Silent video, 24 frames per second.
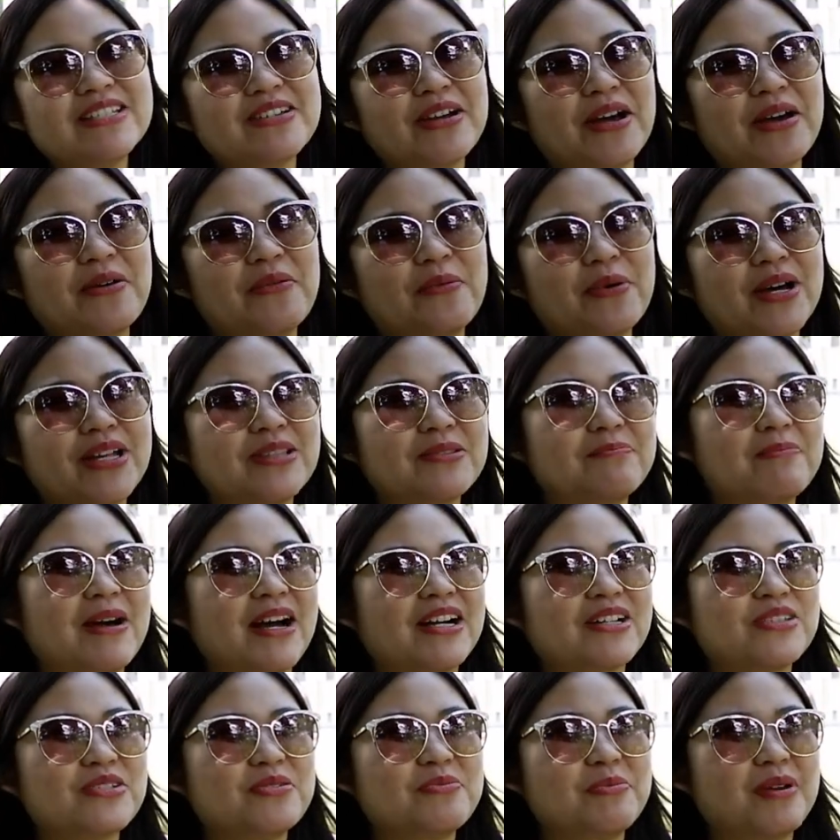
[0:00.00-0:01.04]
So I went
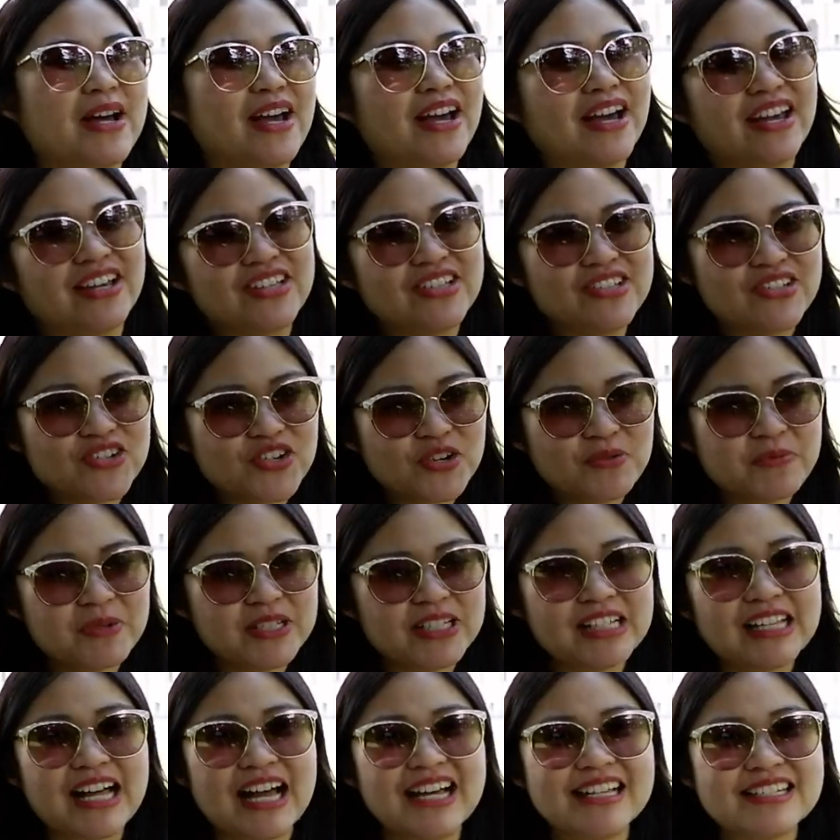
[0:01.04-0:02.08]
back to my
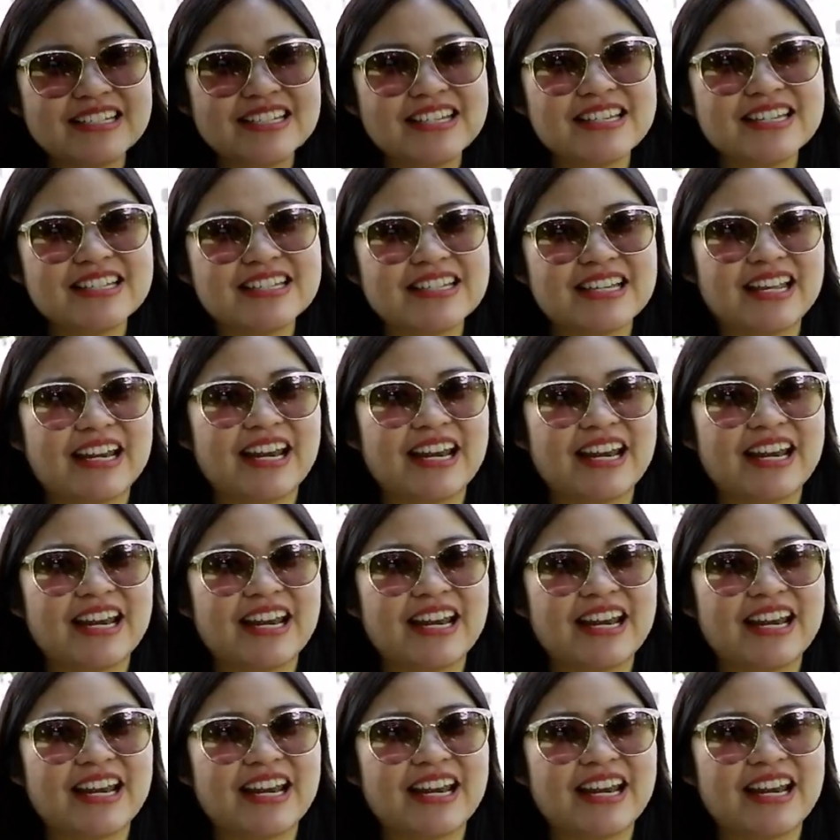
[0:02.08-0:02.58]
German classes,